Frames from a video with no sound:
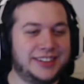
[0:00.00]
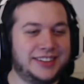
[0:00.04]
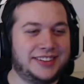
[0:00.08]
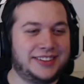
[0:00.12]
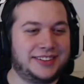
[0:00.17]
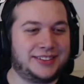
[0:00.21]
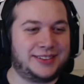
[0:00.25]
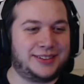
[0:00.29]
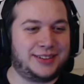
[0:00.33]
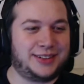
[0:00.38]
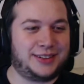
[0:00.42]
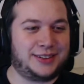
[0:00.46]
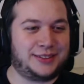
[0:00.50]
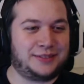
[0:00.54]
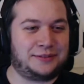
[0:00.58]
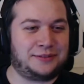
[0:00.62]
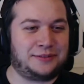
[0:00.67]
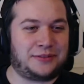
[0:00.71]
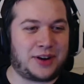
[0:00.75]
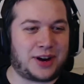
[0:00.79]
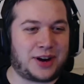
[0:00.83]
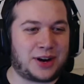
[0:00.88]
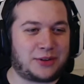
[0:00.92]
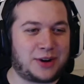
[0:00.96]
Oh,
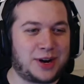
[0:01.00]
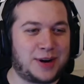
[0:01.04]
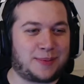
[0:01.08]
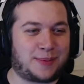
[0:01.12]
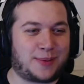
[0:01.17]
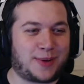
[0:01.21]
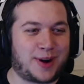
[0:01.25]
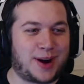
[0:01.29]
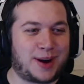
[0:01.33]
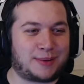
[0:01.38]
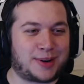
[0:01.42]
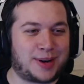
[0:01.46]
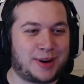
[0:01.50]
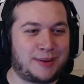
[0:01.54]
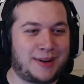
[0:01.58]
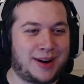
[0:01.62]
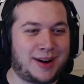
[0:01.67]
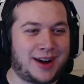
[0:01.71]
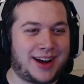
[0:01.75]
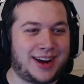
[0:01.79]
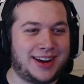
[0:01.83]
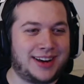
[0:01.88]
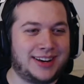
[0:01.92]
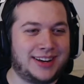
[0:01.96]
fuck Reaper up, come
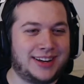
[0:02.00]
on!